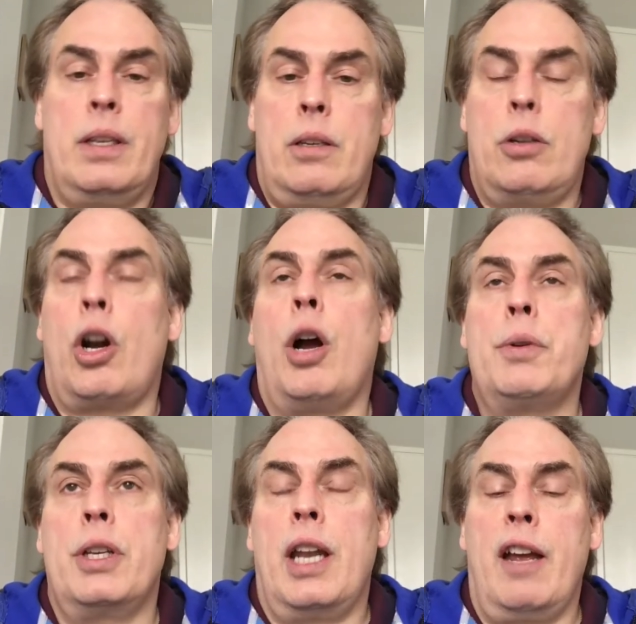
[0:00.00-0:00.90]
You're
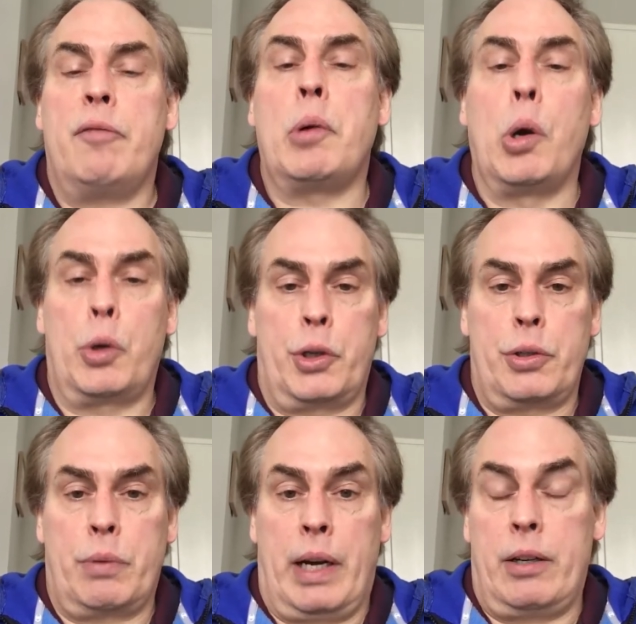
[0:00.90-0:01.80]
always going to have
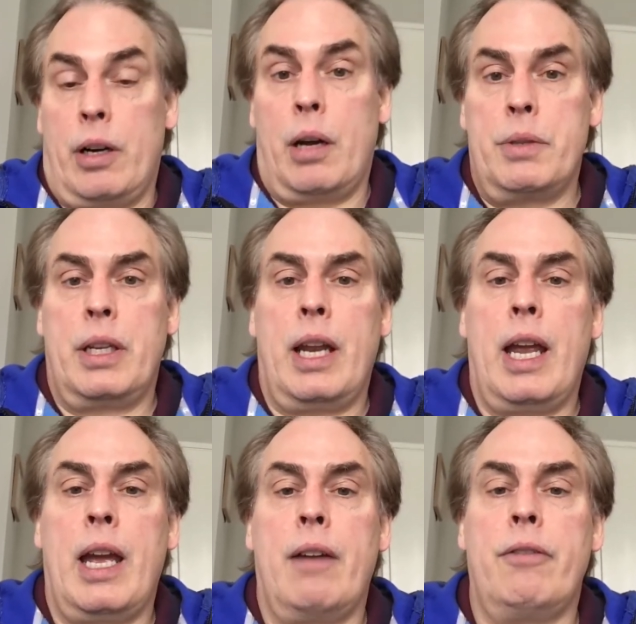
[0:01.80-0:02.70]
brokers, right? You're always going to
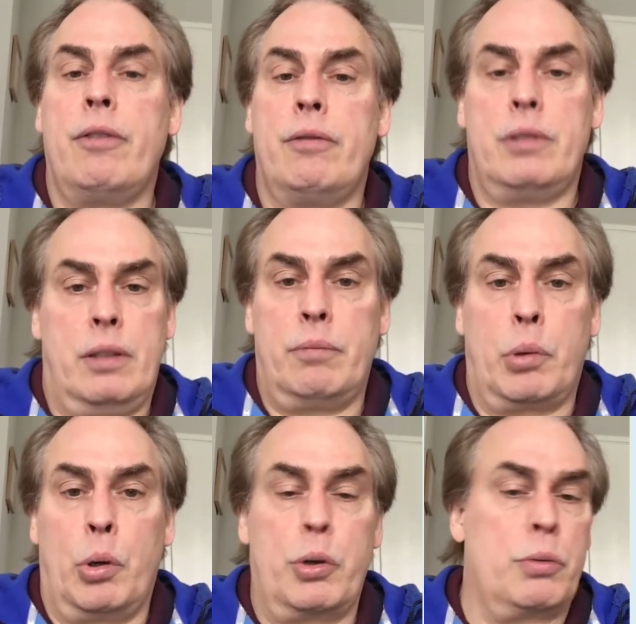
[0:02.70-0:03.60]
have
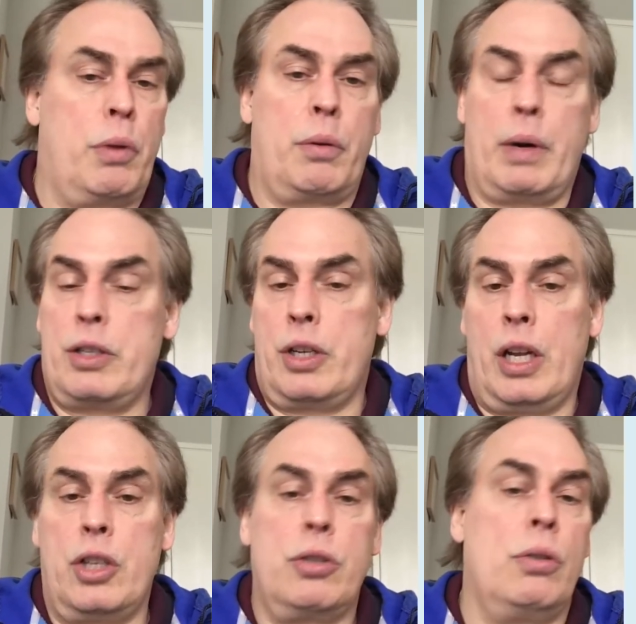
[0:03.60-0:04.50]
brokers, whether
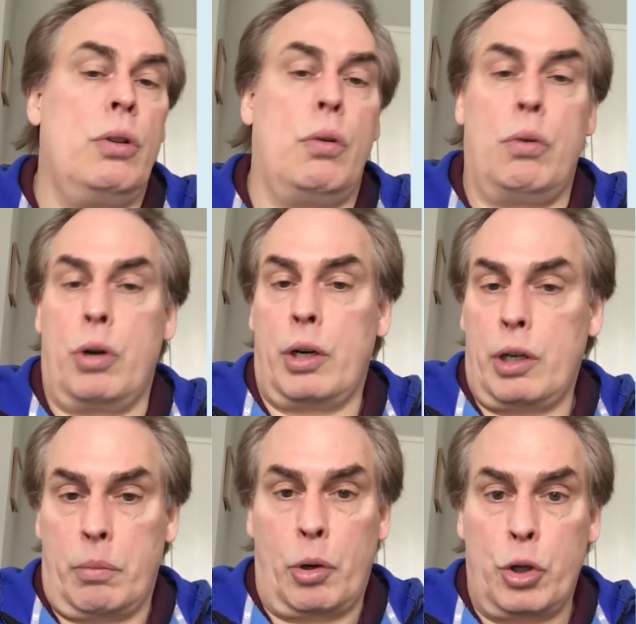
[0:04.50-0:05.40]
residential or
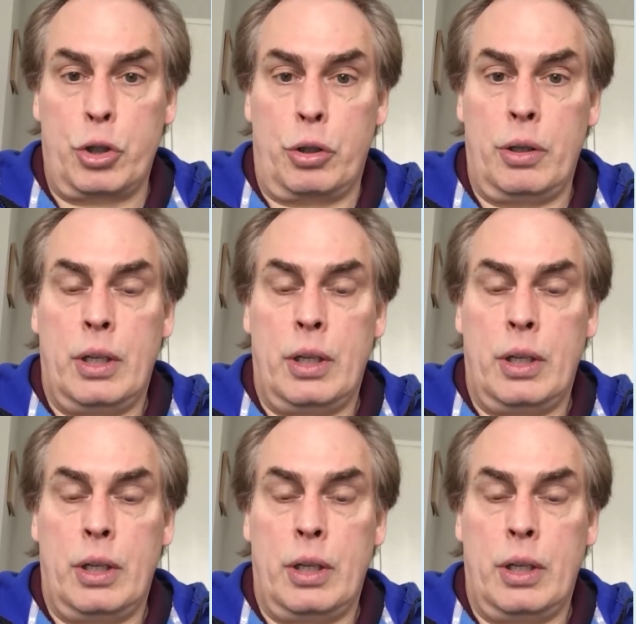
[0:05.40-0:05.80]
commercial.